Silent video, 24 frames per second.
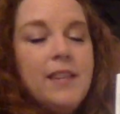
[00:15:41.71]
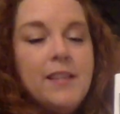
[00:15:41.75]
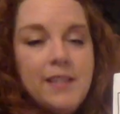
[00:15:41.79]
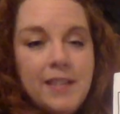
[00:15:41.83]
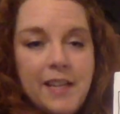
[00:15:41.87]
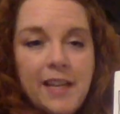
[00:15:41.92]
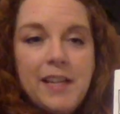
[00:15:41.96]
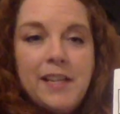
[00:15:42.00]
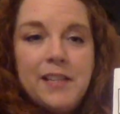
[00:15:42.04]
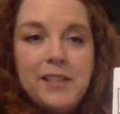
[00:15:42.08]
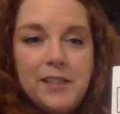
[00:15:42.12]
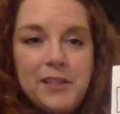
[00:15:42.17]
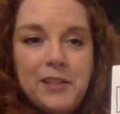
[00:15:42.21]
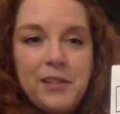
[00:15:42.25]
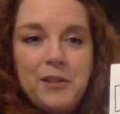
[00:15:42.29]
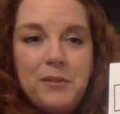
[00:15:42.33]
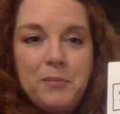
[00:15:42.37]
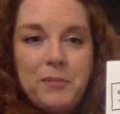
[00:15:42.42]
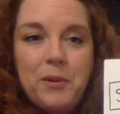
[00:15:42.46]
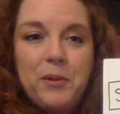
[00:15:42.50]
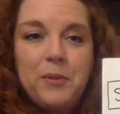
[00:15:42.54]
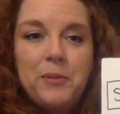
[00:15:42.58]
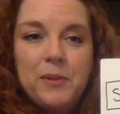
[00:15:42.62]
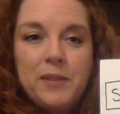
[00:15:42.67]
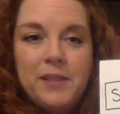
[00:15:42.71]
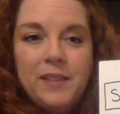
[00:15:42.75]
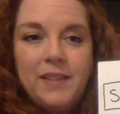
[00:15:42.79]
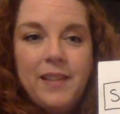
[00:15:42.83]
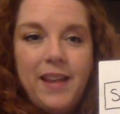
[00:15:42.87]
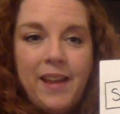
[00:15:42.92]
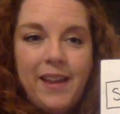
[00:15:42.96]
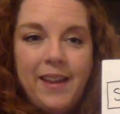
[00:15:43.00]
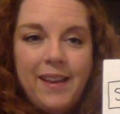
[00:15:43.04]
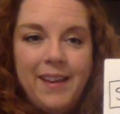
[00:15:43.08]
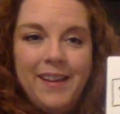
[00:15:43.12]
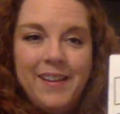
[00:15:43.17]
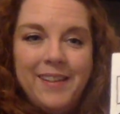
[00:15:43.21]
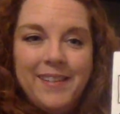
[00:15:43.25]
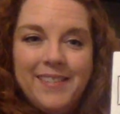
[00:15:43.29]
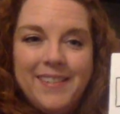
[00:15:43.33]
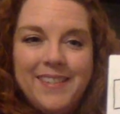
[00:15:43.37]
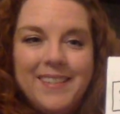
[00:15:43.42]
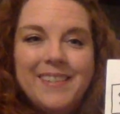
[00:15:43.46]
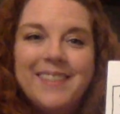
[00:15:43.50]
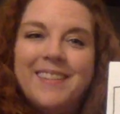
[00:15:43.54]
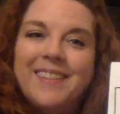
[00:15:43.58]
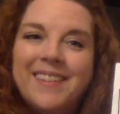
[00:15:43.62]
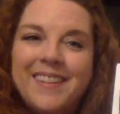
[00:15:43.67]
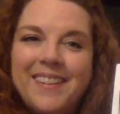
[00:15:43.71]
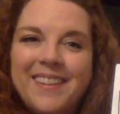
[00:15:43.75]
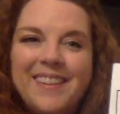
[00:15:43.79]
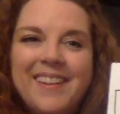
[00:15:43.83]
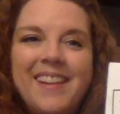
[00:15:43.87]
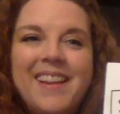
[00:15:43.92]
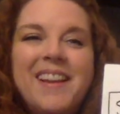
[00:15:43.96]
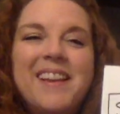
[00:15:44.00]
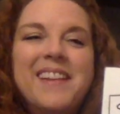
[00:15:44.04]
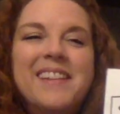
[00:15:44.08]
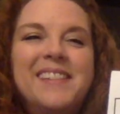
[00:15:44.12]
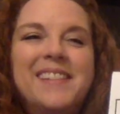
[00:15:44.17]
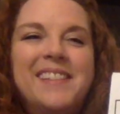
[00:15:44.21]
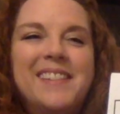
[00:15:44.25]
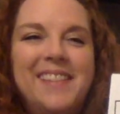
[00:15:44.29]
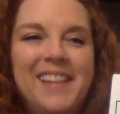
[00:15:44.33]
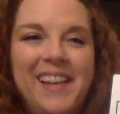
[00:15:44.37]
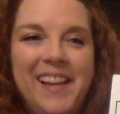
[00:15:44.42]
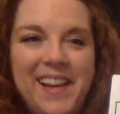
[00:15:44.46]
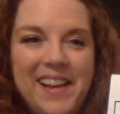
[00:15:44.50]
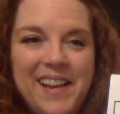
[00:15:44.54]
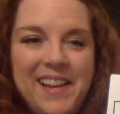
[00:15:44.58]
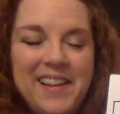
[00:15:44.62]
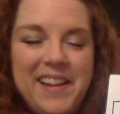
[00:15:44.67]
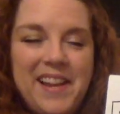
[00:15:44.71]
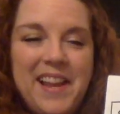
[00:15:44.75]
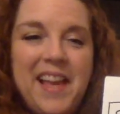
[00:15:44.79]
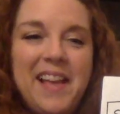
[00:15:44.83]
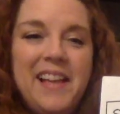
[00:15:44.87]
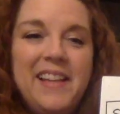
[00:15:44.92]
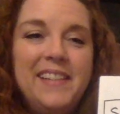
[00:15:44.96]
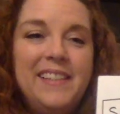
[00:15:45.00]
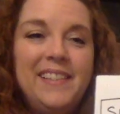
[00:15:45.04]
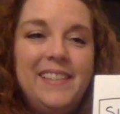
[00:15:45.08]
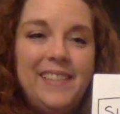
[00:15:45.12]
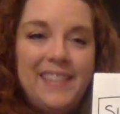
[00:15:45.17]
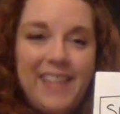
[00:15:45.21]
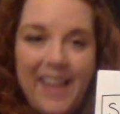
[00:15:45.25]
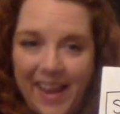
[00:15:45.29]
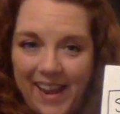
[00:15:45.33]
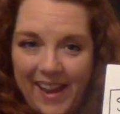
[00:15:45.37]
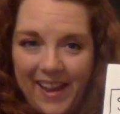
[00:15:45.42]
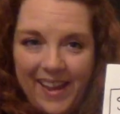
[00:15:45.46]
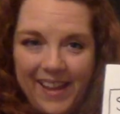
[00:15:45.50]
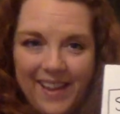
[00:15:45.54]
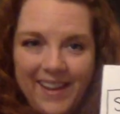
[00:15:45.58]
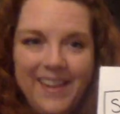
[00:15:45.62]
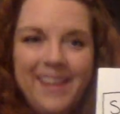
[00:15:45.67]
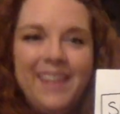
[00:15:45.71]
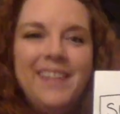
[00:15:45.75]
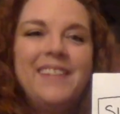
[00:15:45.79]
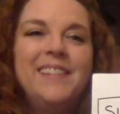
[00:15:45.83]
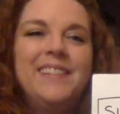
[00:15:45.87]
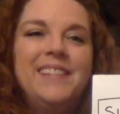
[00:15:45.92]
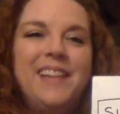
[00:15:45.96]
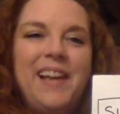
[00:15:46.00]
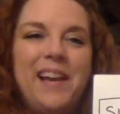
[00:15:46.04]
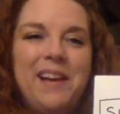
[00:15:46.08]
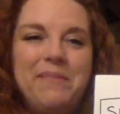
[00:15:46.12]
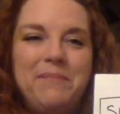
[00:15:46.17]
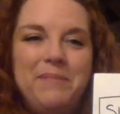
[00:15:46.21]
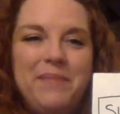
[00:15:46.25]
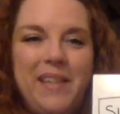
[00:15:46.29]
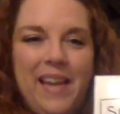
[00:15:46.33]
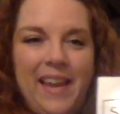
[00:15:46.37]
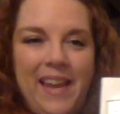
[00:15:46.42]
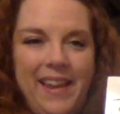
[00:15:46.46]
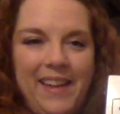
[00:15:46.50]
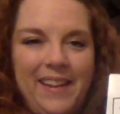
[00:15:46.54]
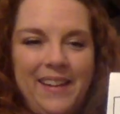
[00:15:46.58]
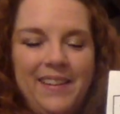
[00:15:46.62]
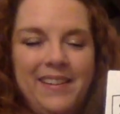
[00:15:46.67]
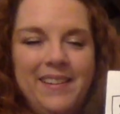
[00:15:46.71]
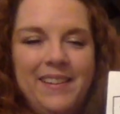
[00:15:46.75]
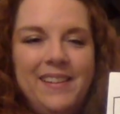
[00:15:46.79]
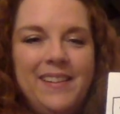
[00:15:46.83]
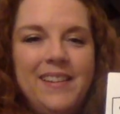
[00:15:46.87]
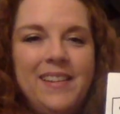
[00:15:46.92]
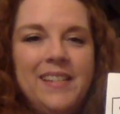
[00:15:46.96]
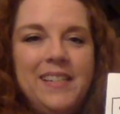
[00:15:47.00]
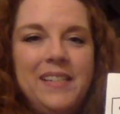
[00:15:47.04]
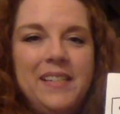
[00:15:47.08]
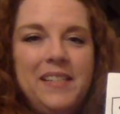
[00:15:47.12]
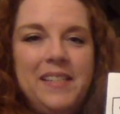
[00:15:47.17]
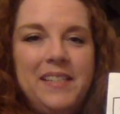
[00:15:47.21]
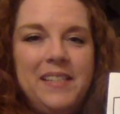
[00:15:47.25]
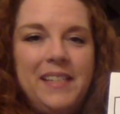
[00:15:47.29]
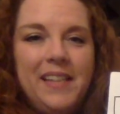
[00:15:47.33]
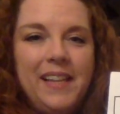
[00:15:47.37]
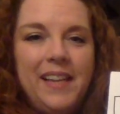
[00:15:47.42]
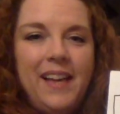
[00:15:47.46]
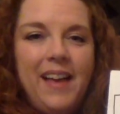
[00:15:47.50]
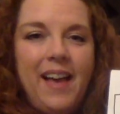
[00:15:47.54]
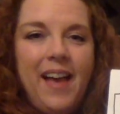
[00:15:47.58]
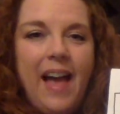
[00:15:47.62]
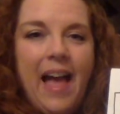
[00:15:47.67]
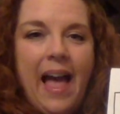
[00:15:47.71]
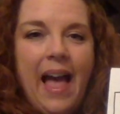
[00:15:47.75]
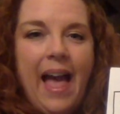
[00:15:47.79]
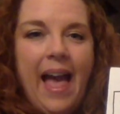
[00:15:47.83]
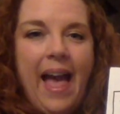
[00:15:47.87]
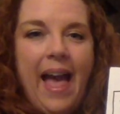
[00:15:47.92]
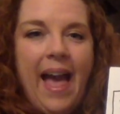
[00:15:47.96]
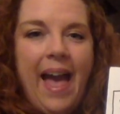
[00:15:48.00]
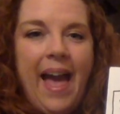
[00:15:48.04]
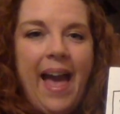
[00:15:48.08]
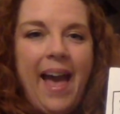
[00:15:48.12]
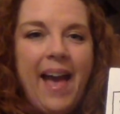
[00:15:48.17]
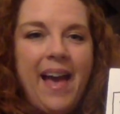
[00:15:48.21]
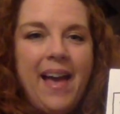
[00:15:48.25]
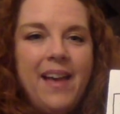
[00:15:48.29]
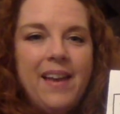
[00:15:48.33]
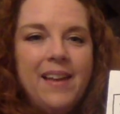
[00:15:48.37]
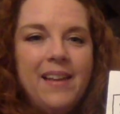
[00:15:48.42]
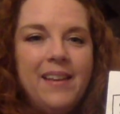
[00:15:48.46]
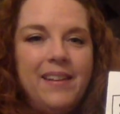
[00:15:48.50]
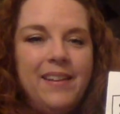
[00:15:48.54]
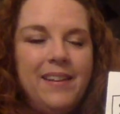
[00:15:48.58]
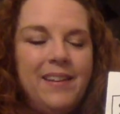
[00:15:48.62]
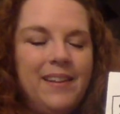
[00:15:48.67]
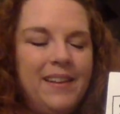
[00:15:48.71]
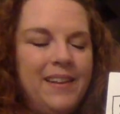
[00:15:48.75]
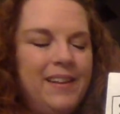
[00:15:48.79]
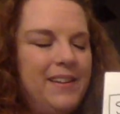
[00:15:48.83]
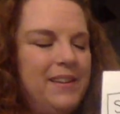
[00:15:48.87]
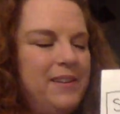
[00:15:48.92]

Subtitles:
second syllable was tan. Sun tan. Tap tan. N.